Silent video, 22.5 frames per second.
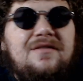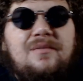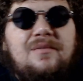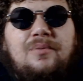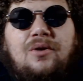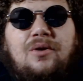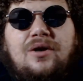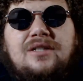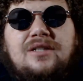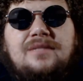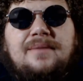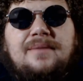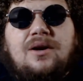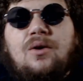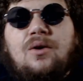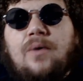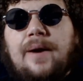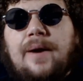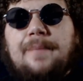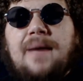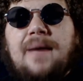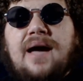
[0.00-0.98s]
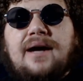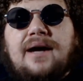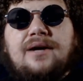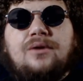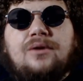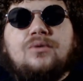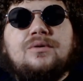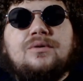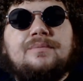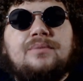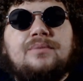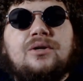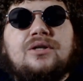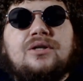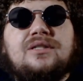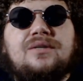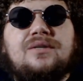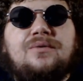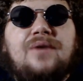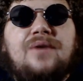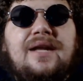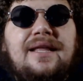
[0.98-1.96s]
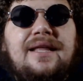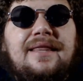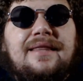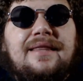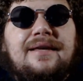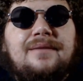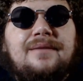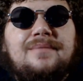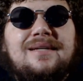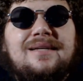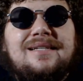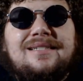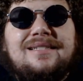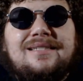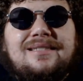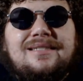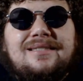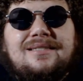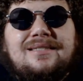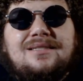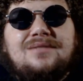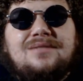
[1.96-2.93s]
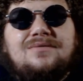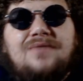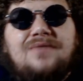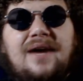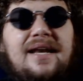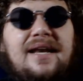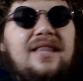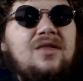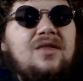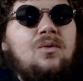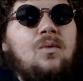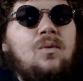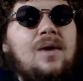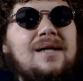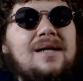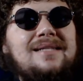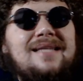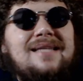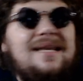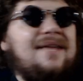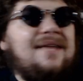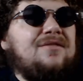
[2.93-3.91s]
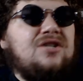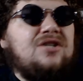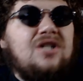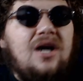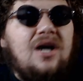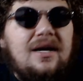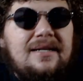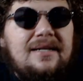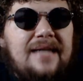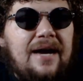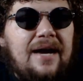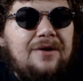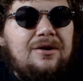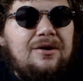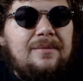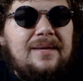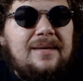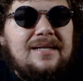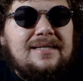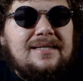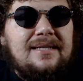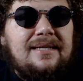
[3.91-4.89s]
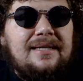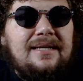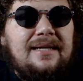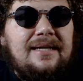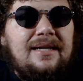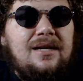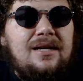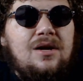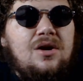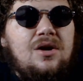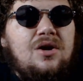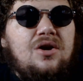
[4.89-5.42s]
parts about going back on old books and reading them is finding the ones that never talked down to me as a kid.